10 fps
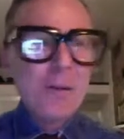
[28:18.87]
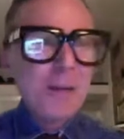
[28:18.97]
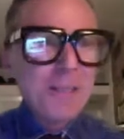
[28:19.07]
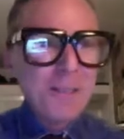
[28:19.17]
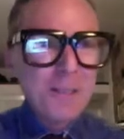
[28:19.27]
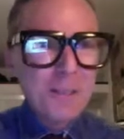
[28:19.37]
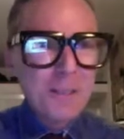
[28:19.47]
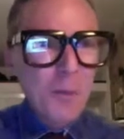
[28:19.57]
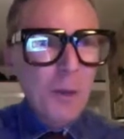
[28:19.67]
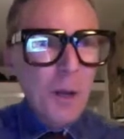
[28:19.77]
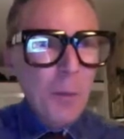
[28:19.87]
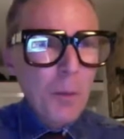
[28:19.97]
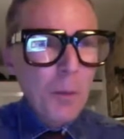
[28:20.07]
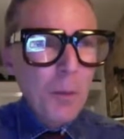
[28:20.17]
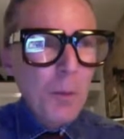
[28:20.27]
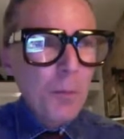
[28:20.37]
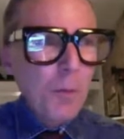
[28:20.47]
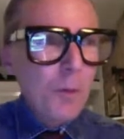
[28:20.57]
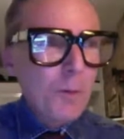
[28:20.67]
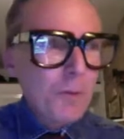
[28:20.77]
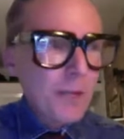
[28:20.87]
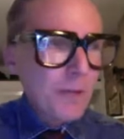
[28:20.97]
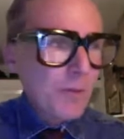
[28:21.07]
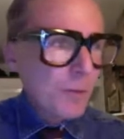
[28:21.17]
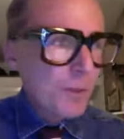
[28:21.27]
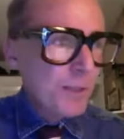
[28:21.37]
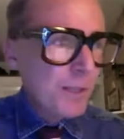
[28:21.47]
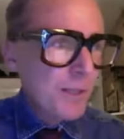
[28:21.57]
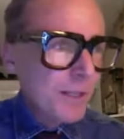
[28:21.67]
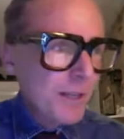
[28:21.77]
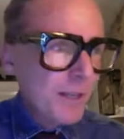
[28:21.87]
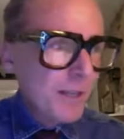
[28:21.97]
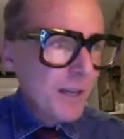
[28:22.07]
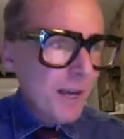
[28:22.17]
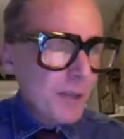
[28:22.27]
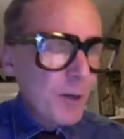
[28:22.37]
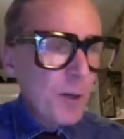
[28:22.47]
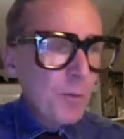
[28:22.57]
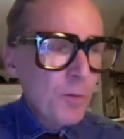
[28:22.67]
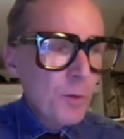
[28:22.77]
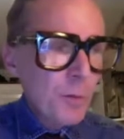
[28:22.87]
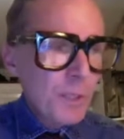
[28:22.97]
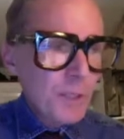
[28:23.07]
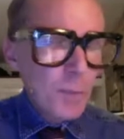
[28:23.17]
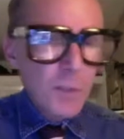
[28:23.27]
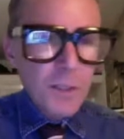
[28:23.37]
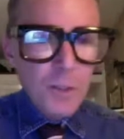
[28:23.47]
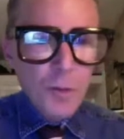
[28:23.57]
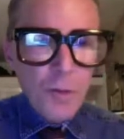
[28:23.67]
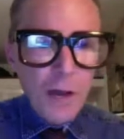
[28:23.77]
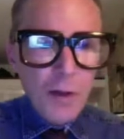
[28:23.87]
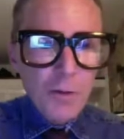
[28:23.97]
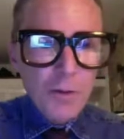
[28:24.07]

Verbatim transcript: crashed into something. I remember my brother David was had gone before me and chipped his tooth out.